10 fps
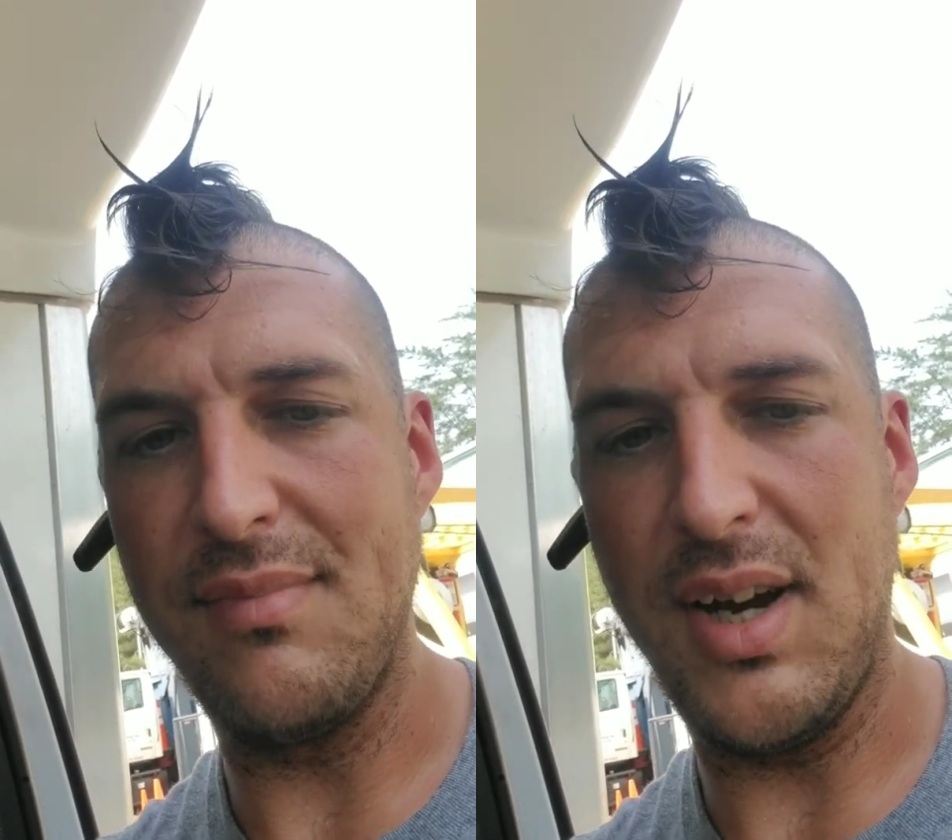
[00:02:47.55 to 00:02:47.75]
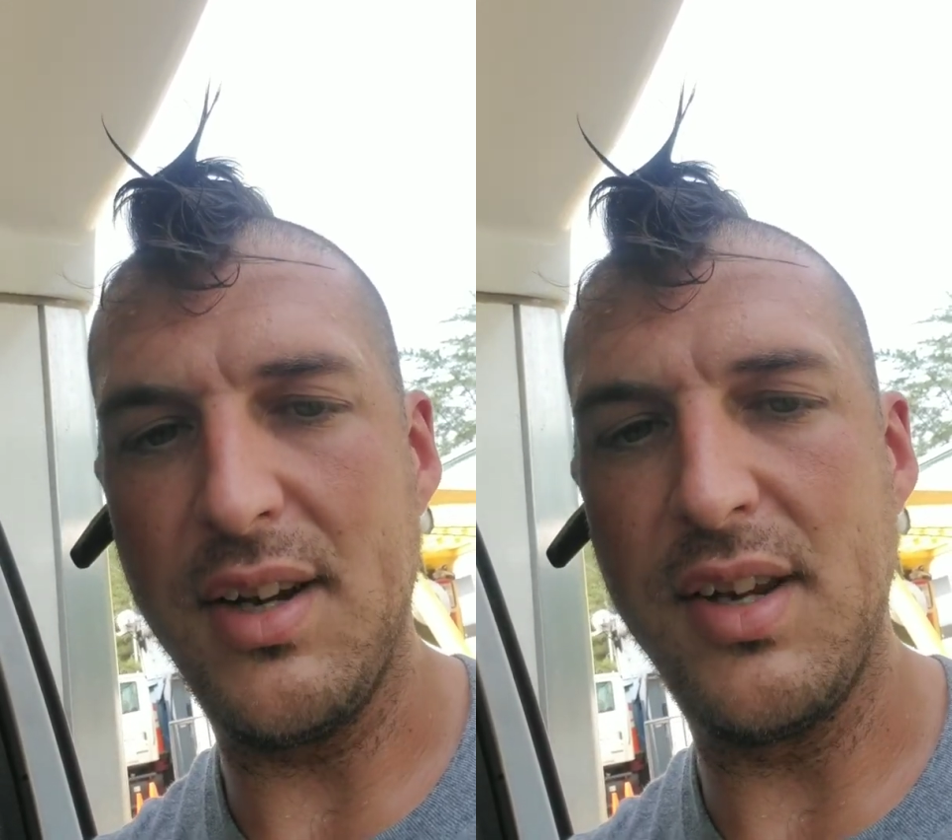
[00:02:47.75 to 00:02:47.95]

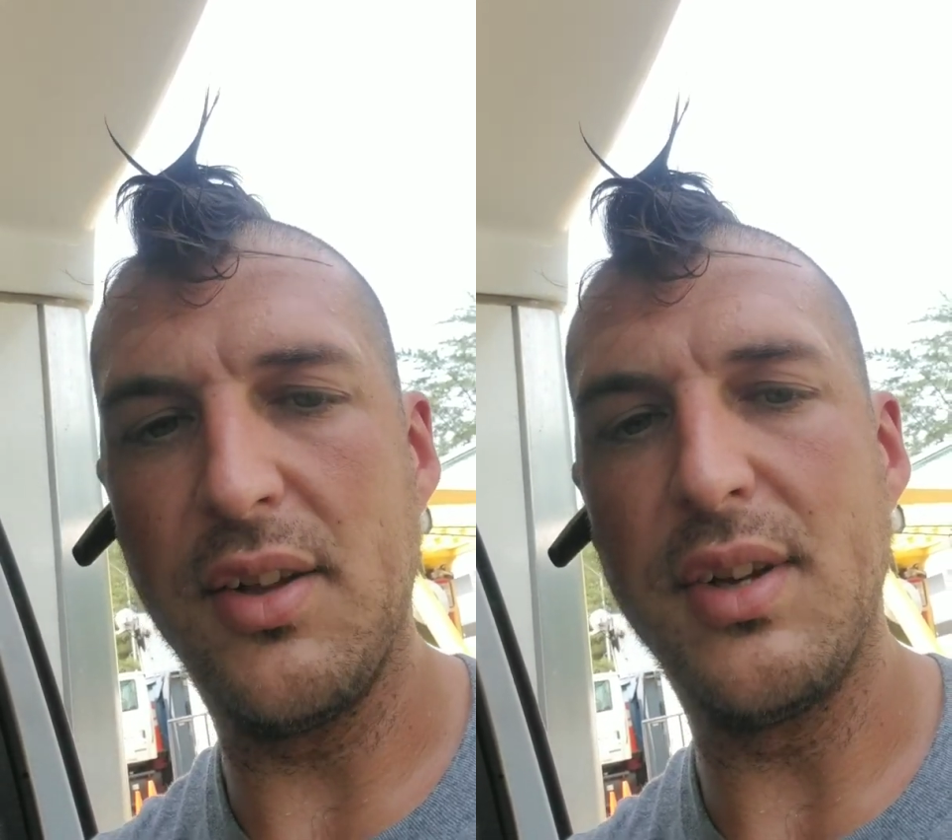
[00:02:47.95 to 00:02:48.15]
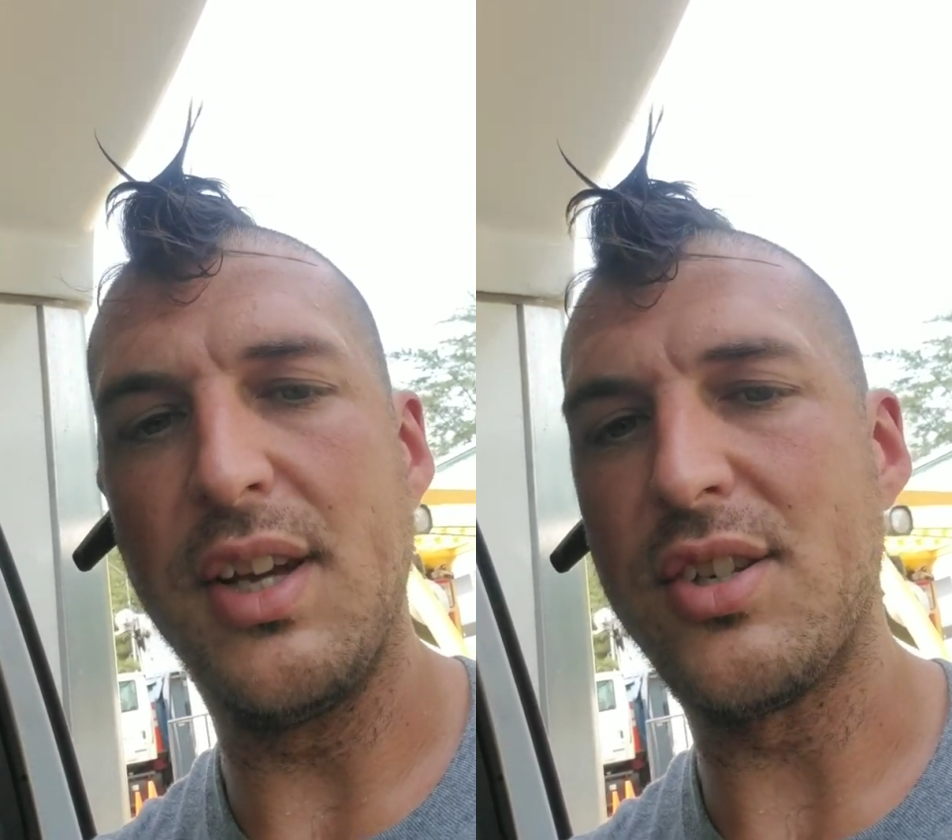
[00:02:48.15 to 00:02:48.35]

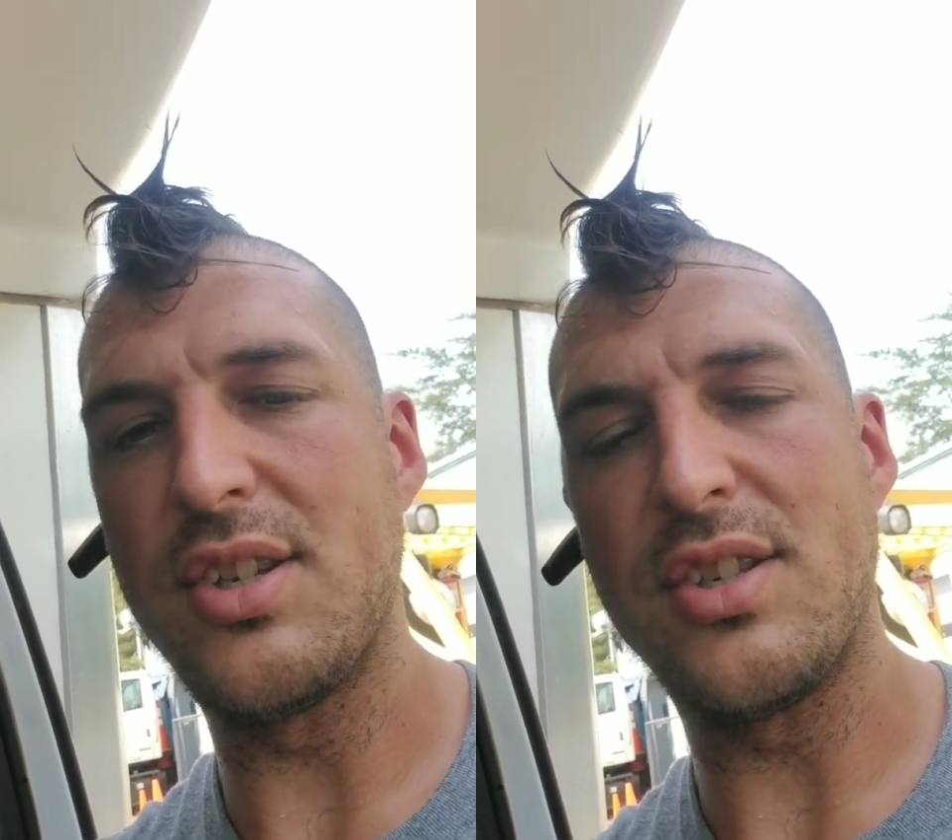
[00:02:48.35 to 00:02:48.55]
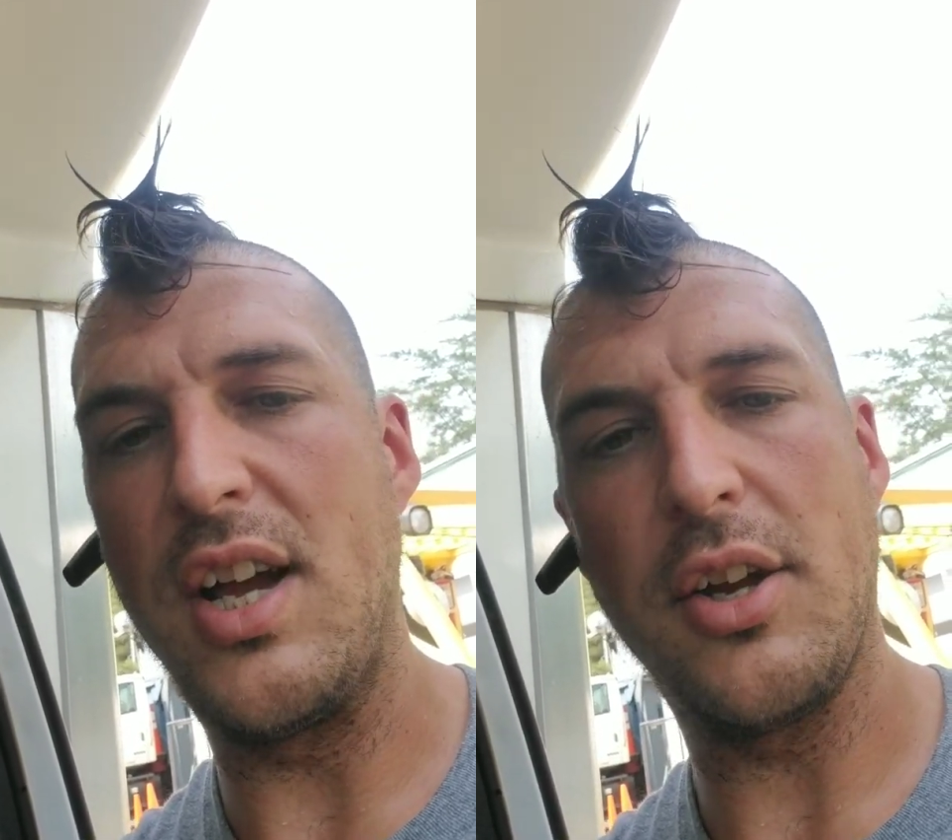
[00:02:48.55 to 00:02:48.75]
ideally it's
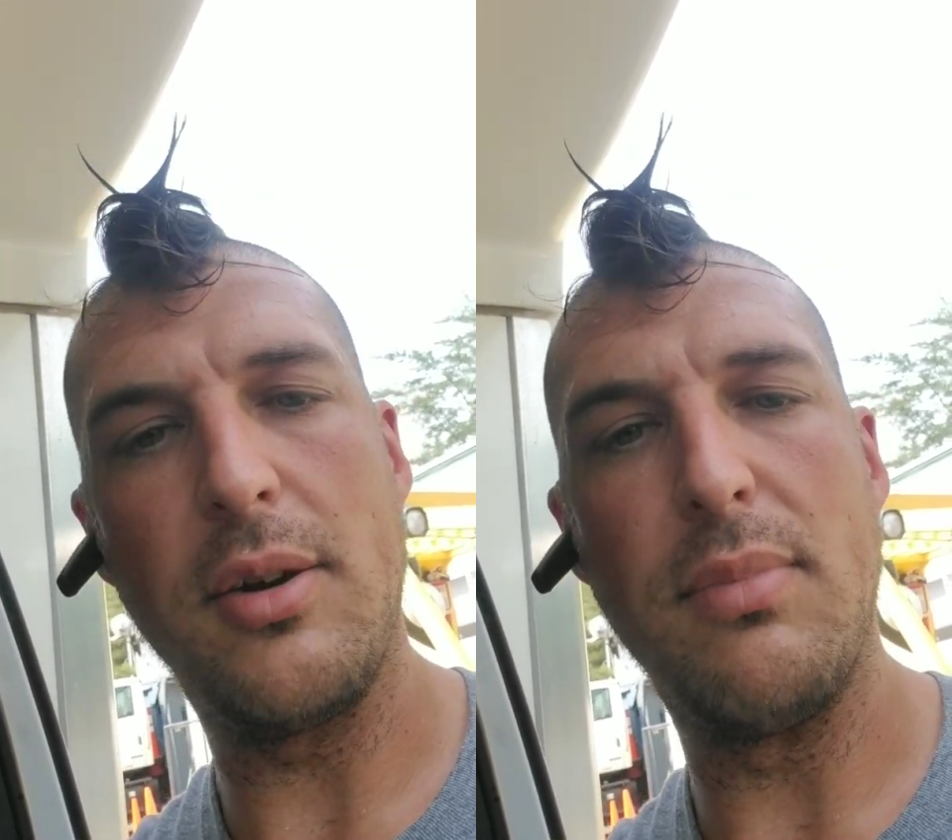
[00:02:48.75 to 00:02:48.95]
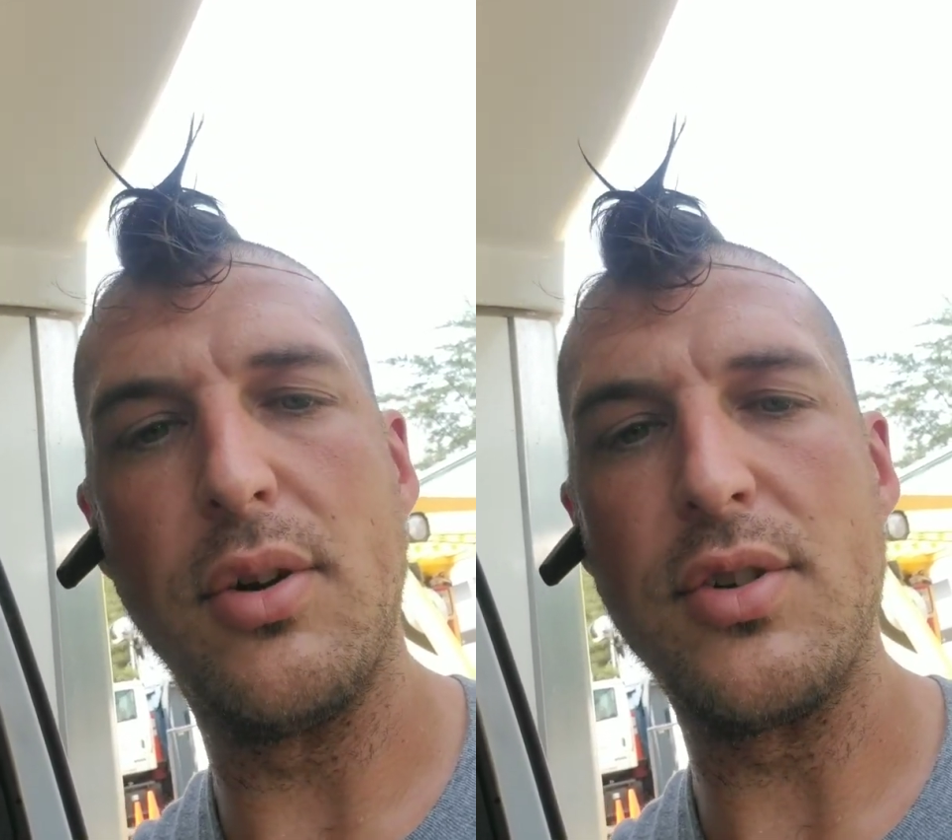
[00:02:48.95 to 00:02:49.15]
just not
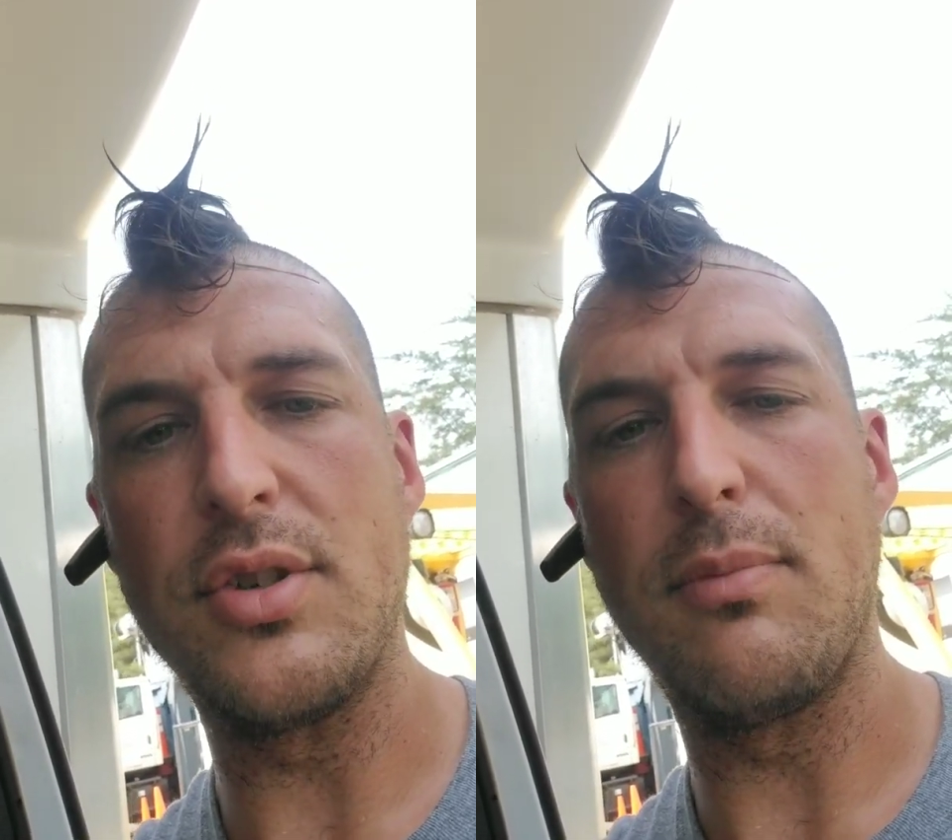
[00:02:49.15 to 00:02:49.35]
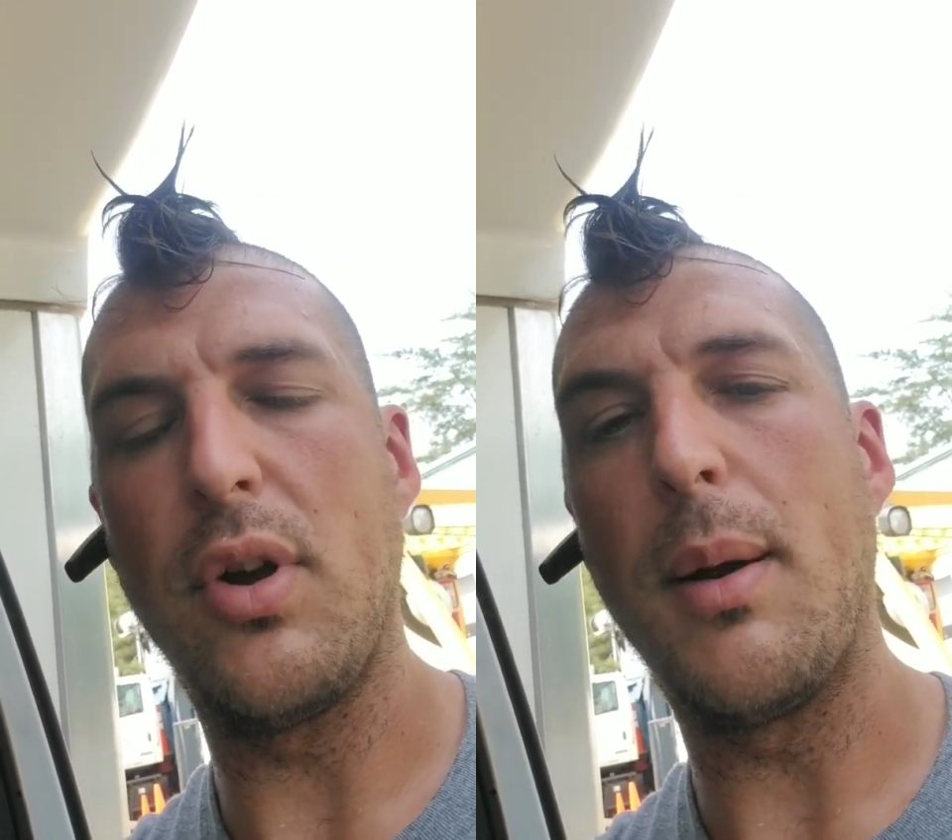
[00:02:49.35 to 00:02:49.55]
going to burn
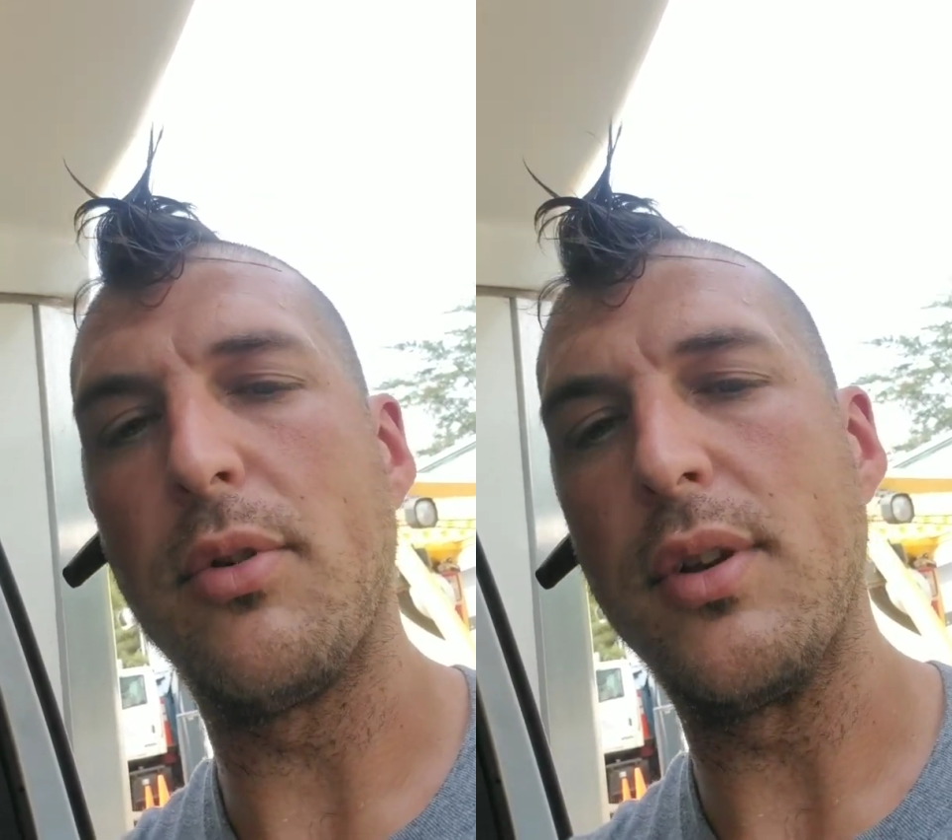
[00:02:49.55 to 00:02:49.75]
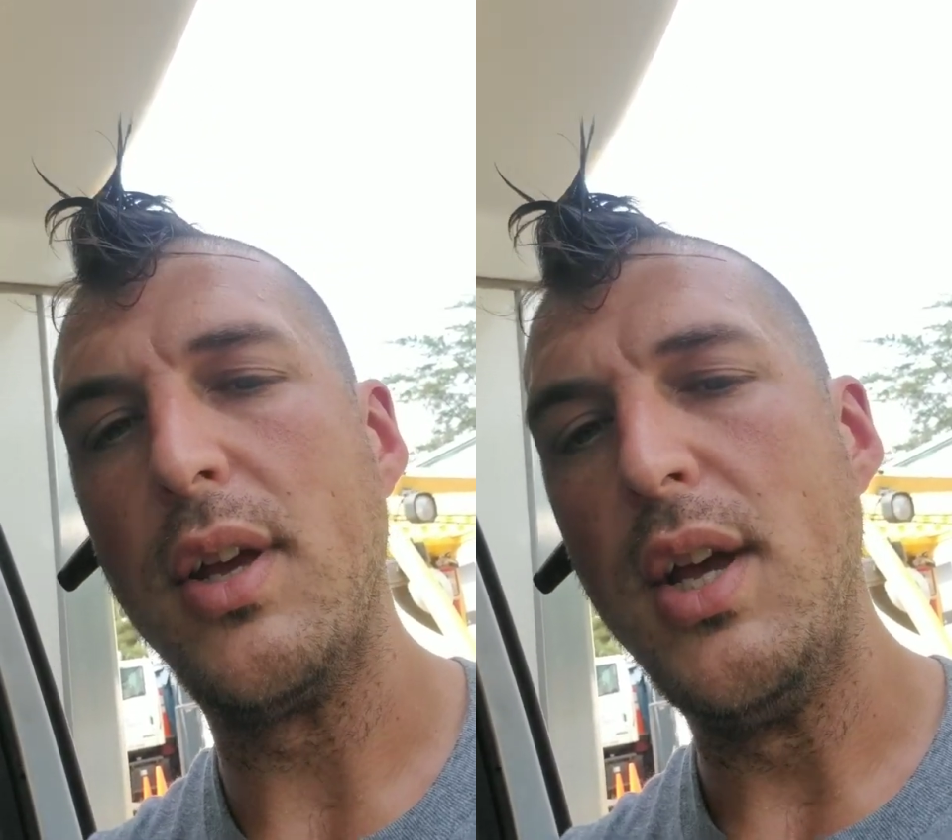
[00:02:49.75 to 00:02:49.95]
soot
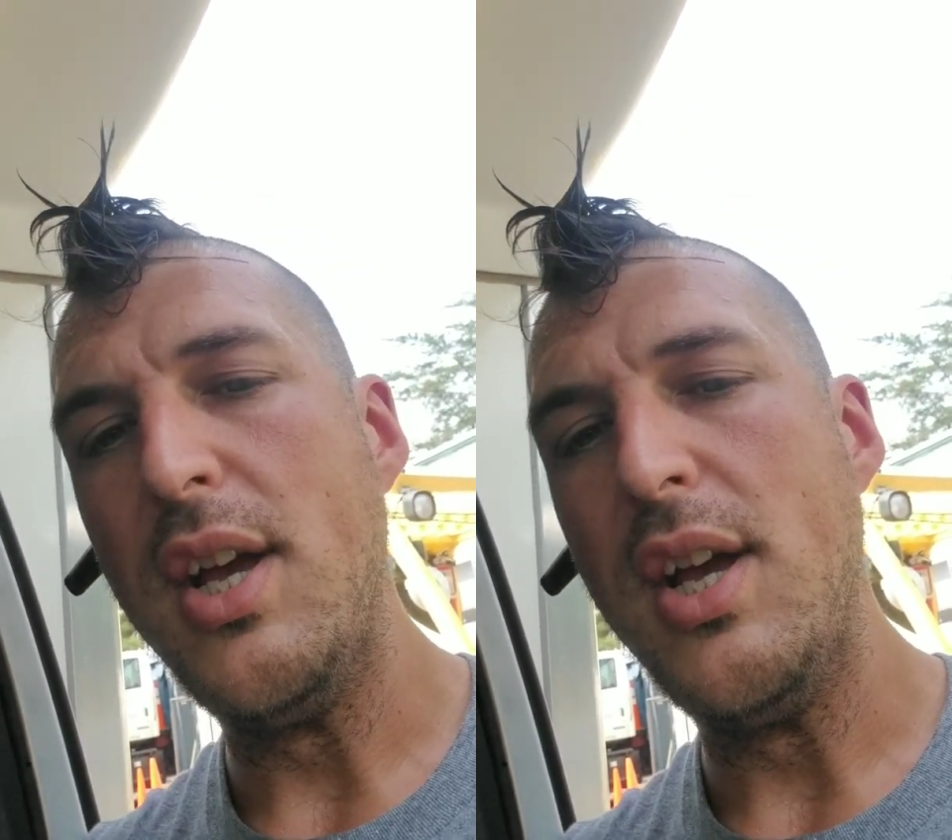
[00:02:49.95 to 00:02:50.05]
properly.